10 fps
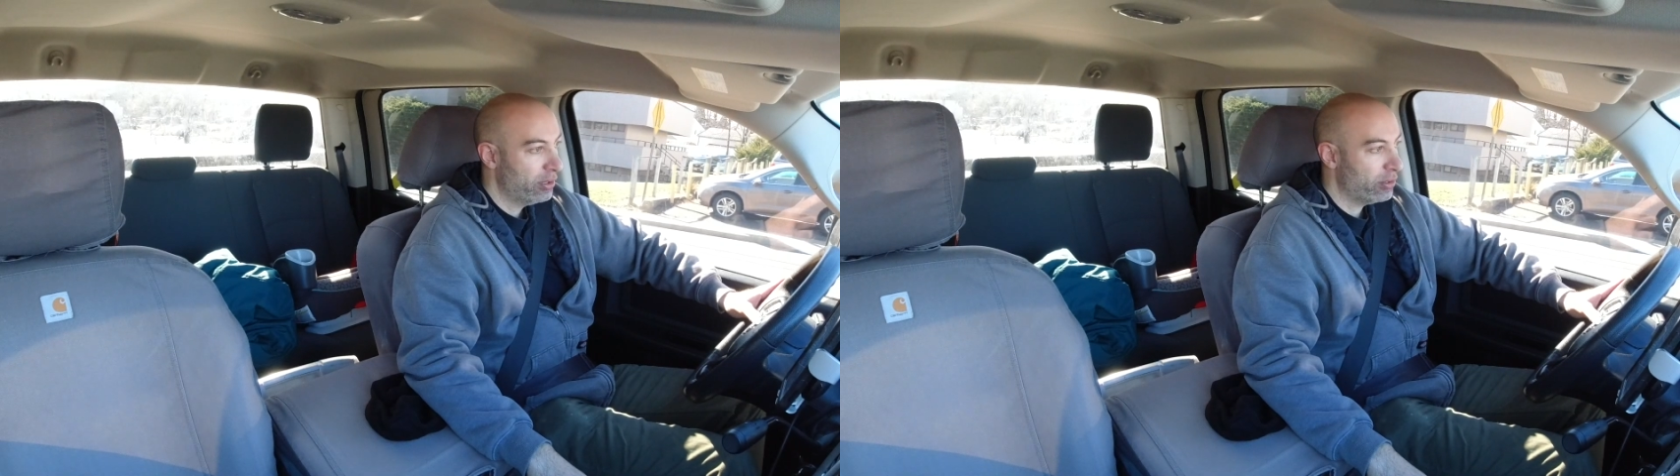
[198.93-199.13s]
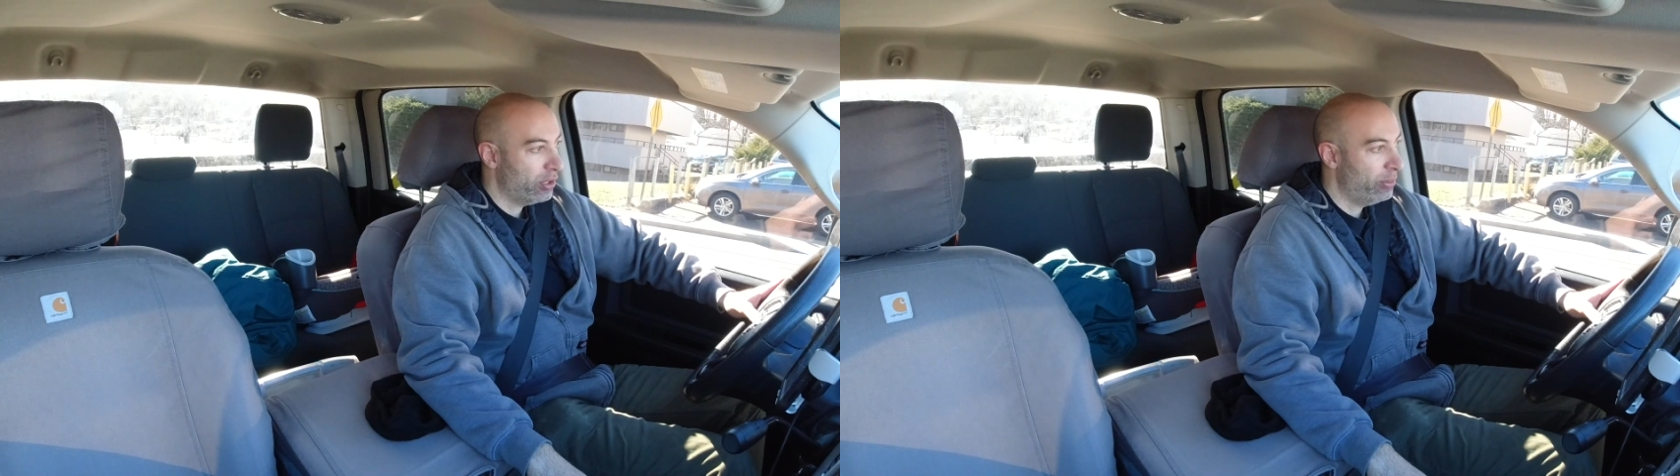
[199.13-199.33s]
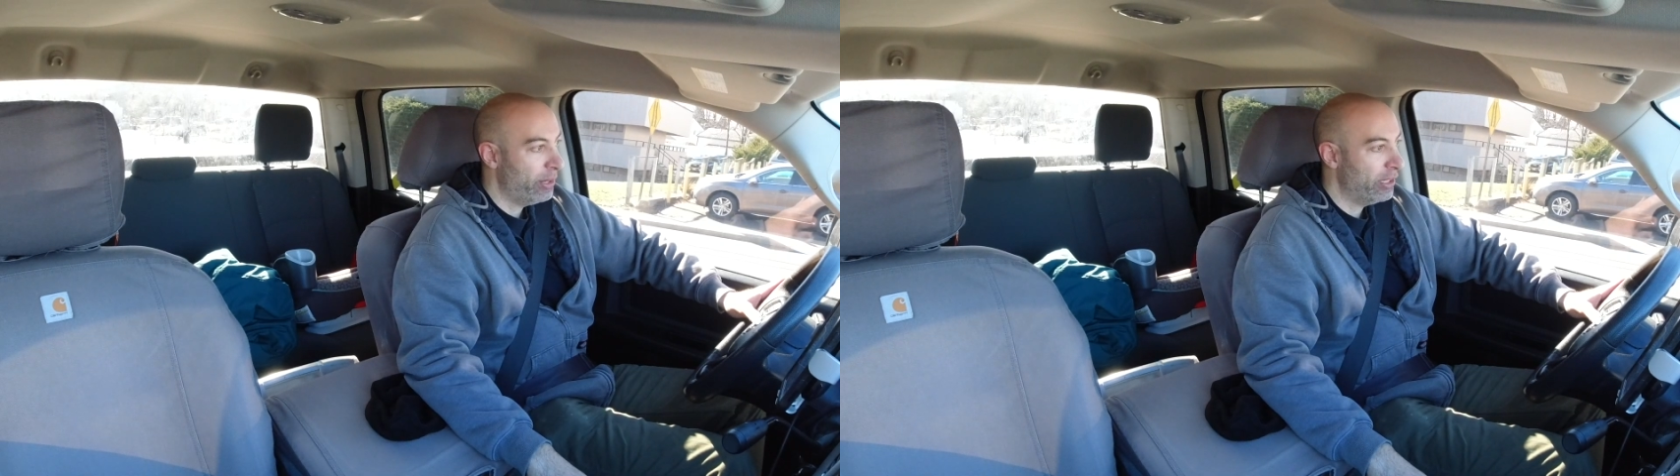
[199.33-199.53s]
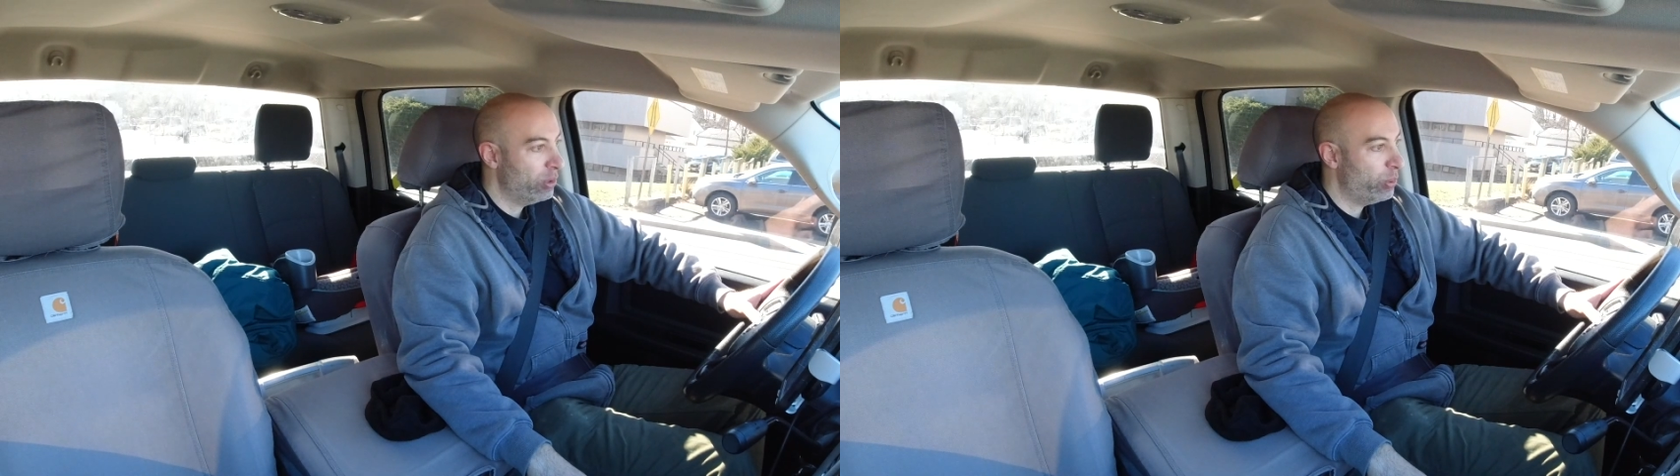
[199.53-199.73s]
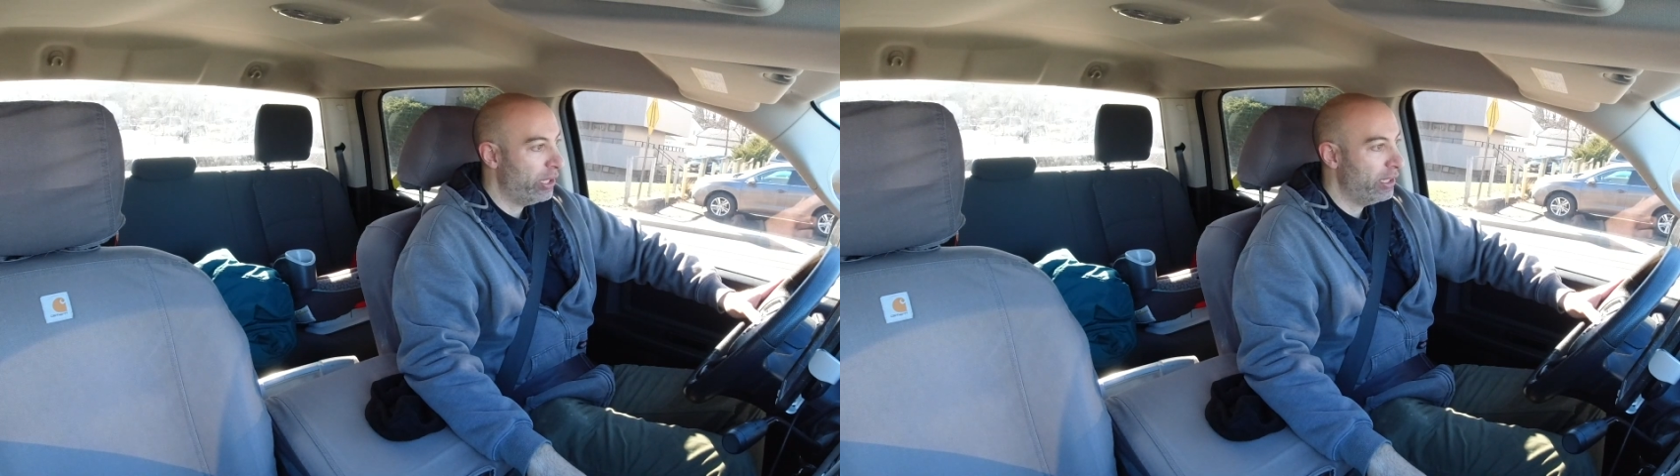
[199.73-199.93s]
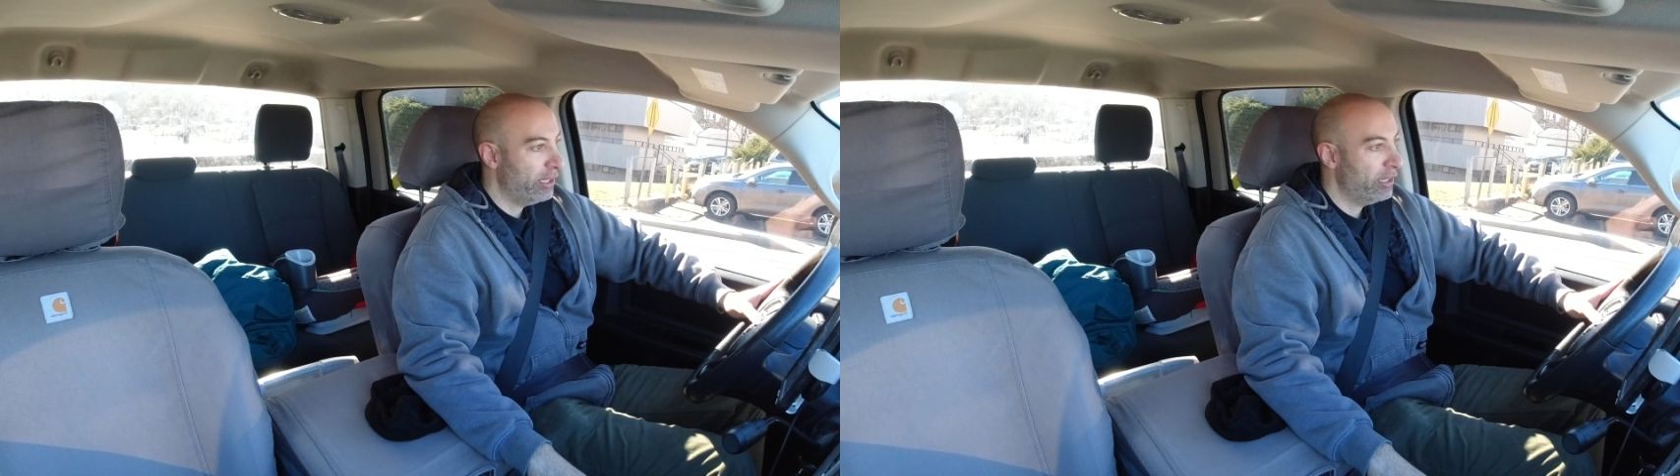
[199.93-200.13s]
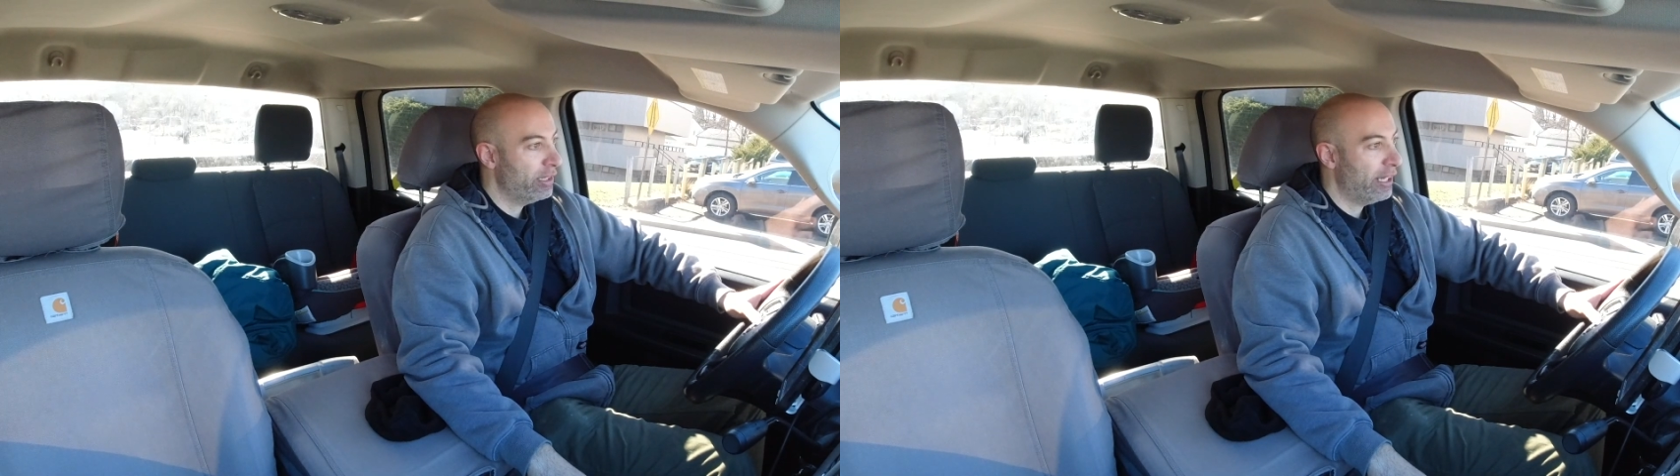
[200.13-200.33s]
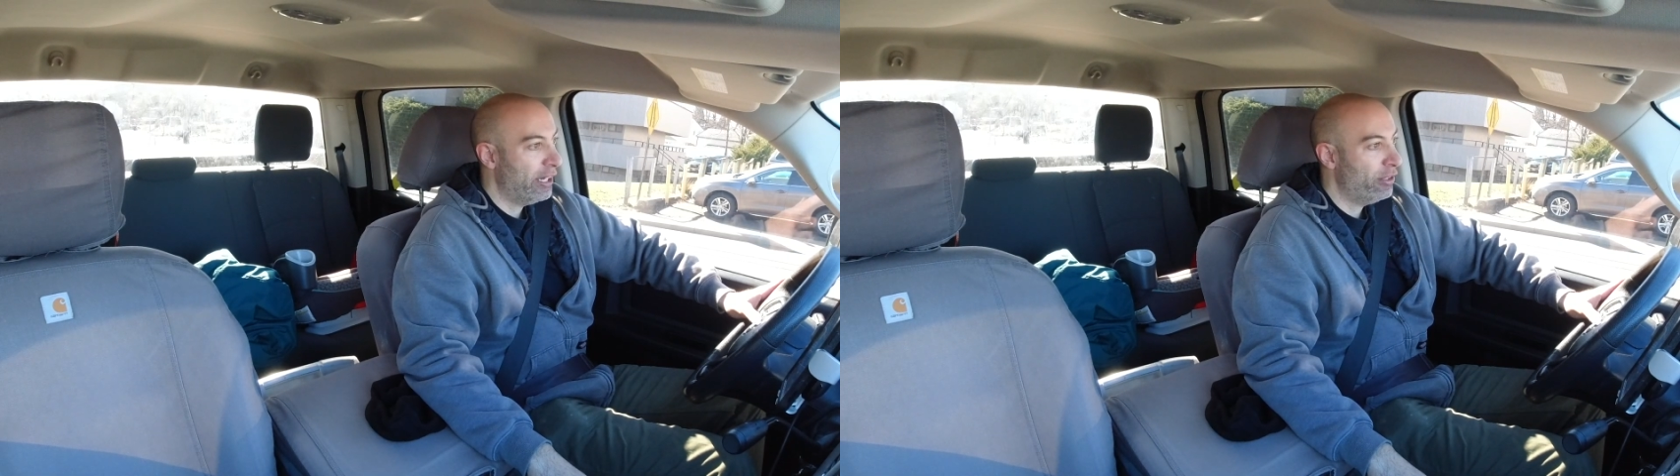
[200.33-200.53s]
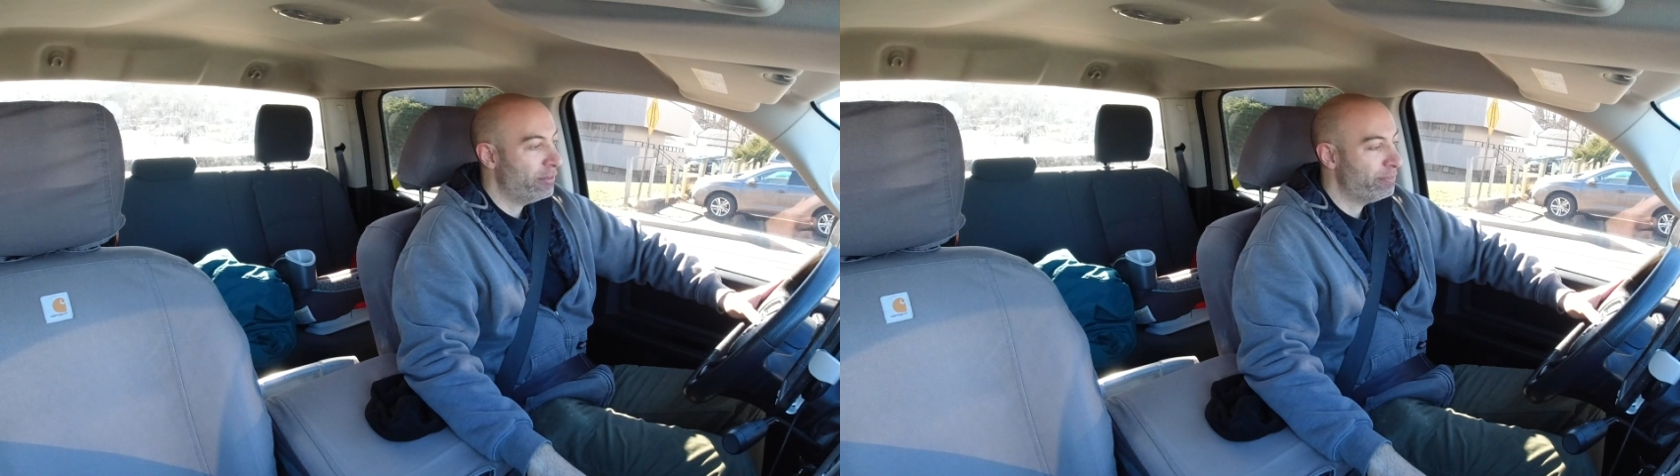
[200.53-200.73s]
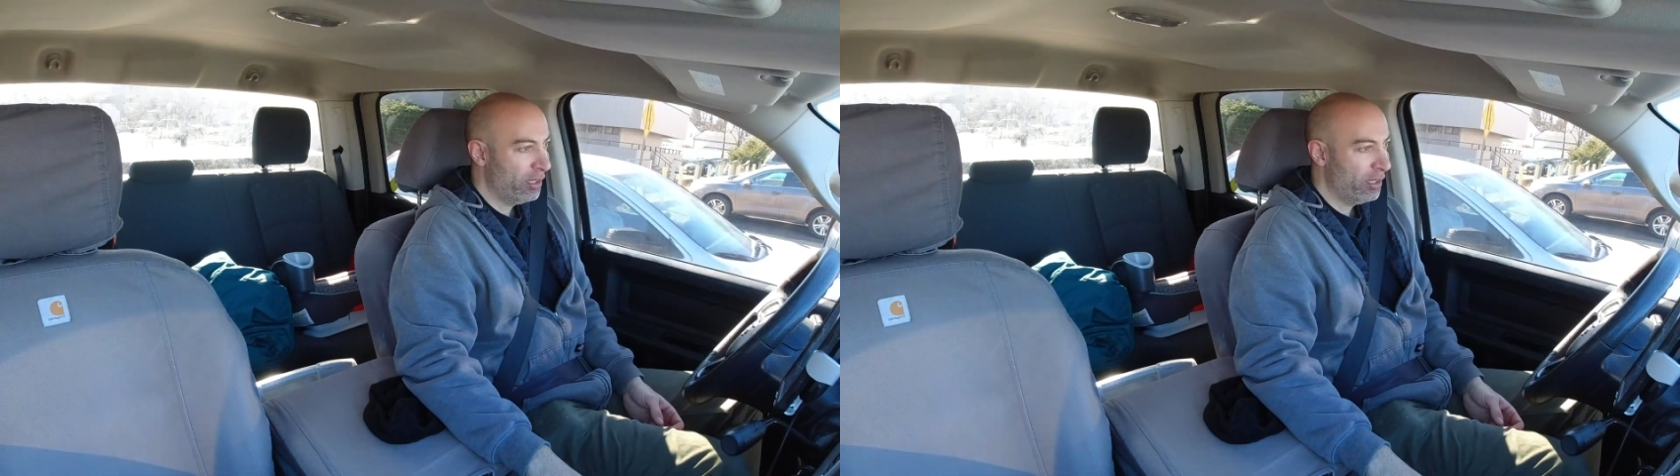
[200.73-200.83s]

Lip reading: So I'm on the way there now.